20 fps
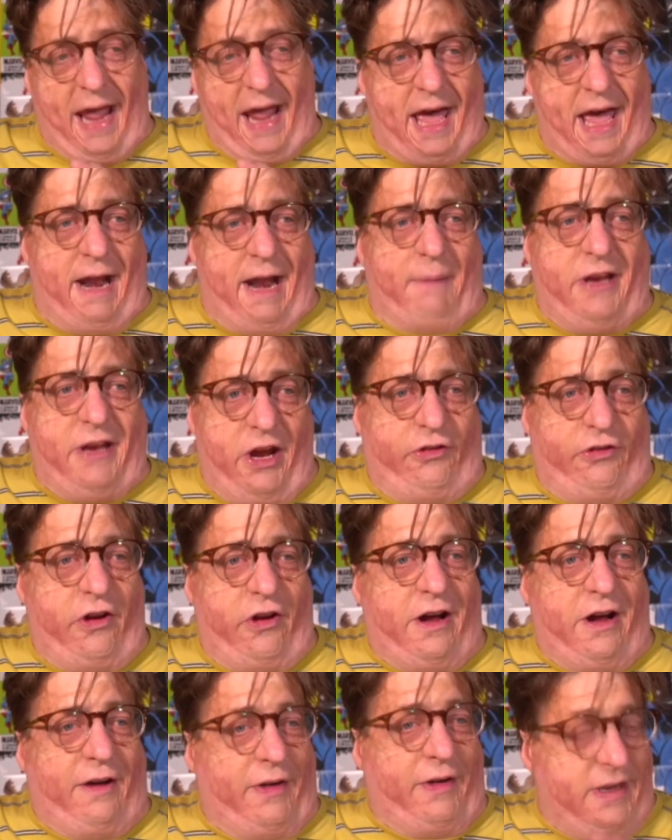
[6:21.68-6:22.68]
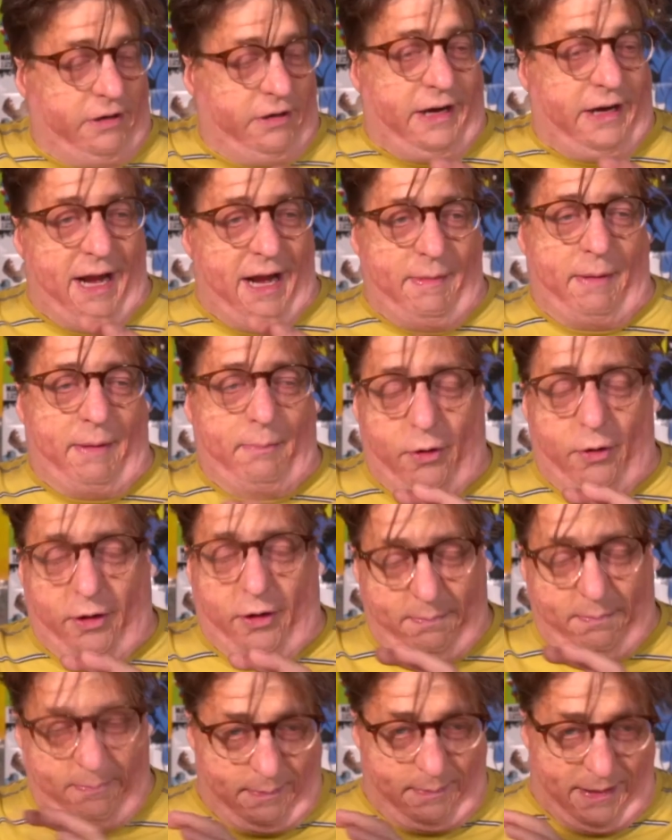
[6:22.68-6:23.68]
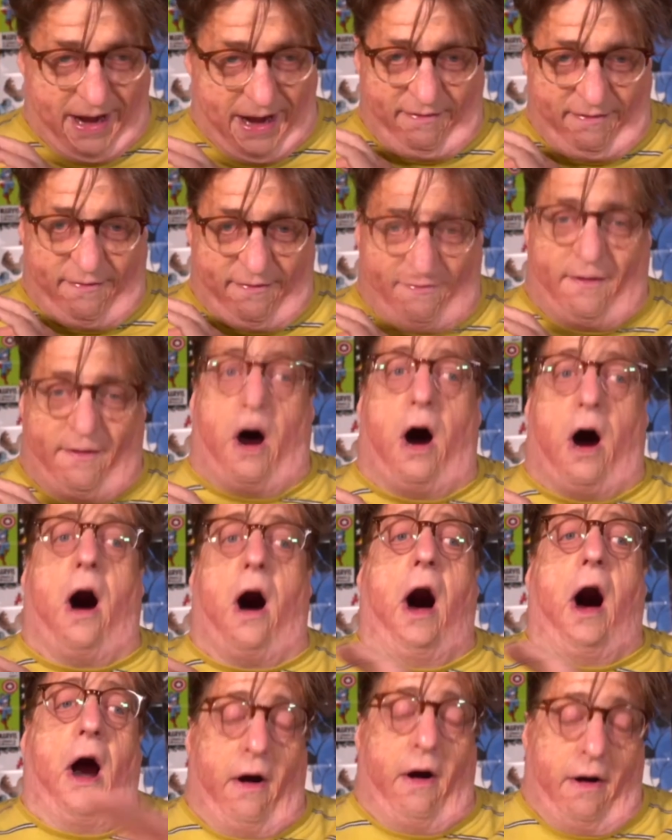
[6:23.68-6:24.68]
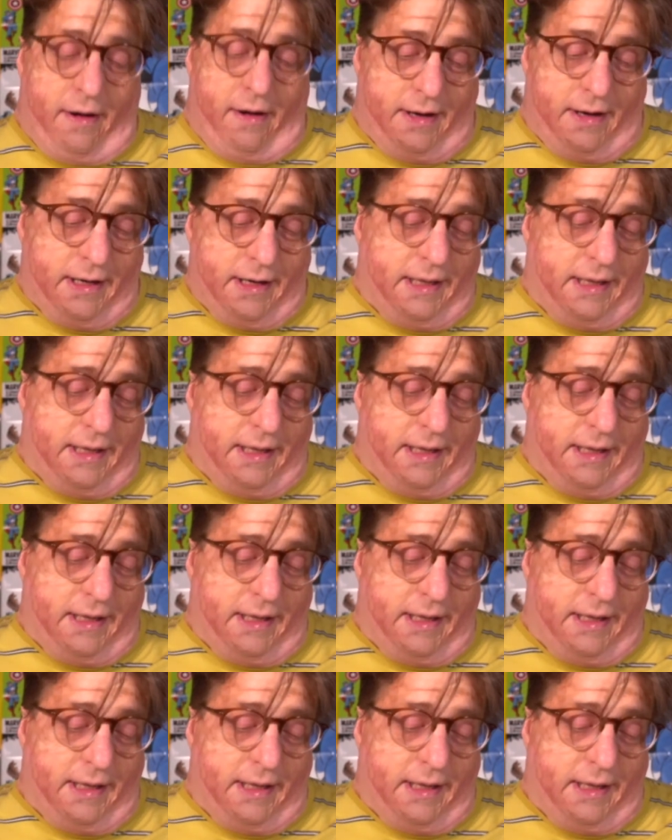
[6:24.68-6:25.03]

adaptation of a Neil Gaiman book by far.